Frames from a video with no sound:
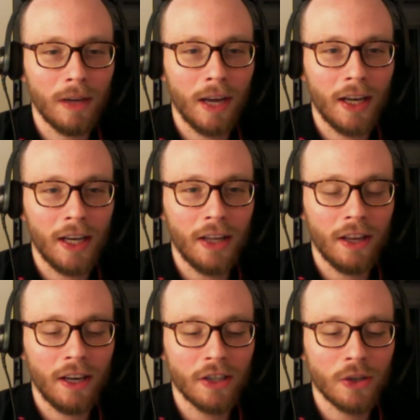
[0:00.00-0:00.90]
and
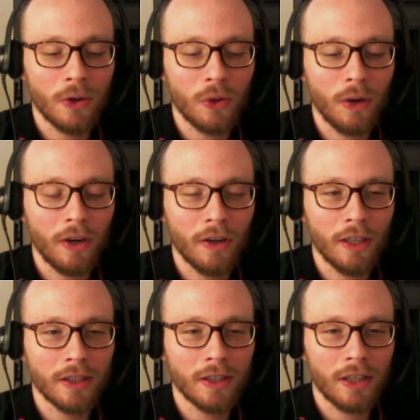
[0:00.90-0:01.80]
he scored the winner
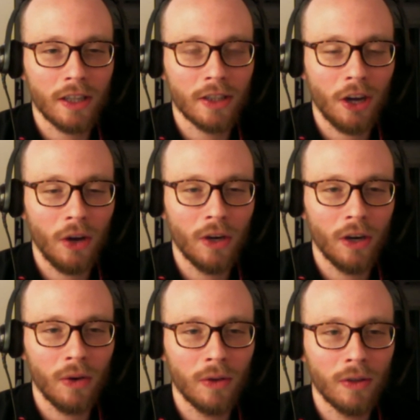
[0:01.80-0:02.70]
against
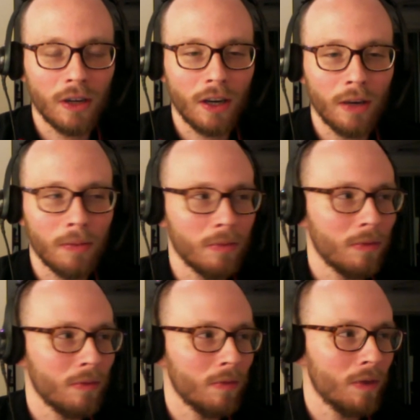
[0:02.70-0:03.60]
Togo
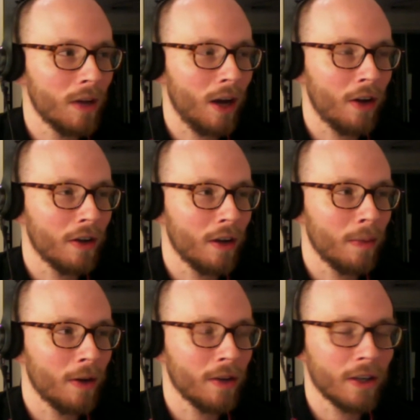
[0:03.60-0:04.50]
on
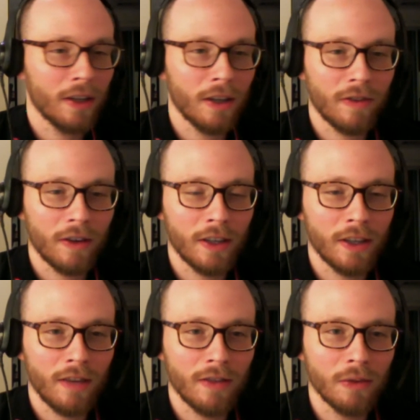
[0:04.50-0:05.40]
apparently a very
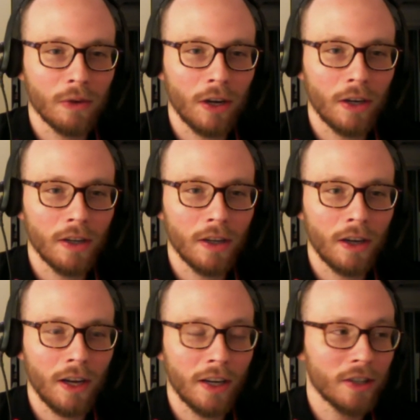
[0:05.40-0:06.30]
lovely run.
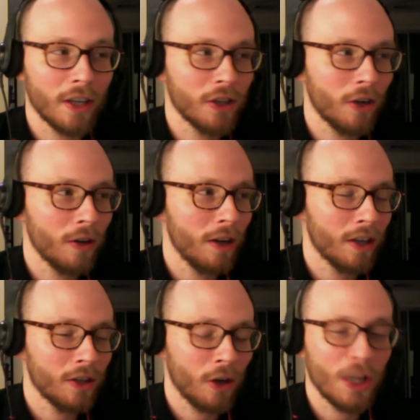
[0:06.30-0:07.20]
And a
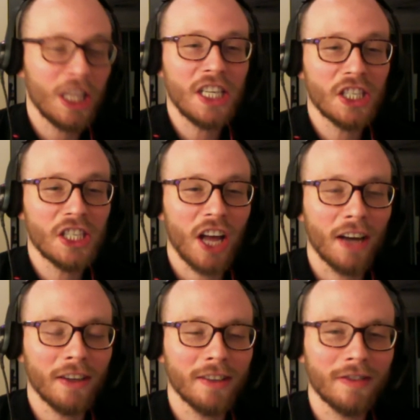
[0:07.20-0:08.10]
Togolese
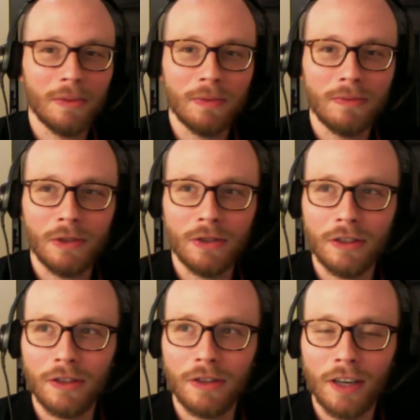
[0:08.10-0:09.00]
side, if I'm using
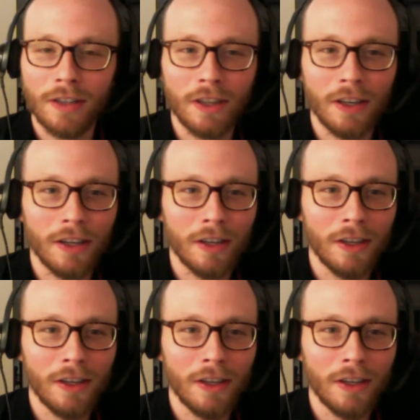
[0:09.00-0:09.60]
the correct word